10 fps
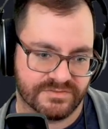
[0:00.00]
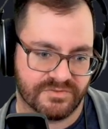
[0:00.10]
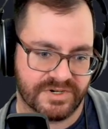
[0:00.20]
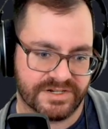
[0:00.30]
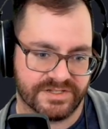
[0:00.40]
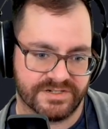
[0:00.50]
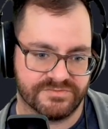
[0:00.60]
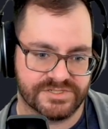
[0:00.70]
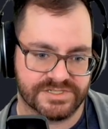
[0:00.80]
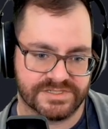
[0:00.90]
where
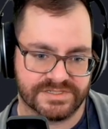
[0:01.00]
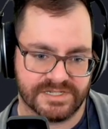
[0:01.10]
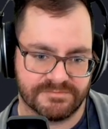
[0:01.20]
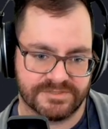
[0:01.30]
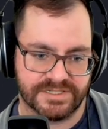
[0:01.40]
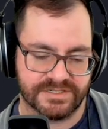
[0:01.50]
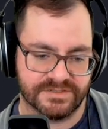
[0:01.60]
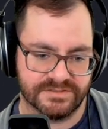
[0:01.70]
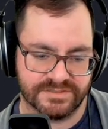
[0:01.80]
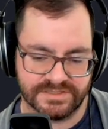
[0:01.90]
you just accept you're getting
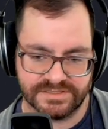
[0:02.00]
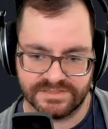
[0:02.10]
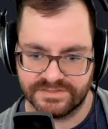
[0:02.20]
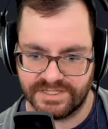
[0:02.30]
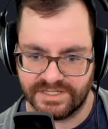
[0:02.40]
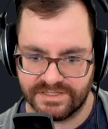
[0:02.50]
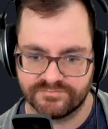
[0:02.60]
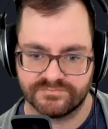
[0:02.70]
older and it's okay.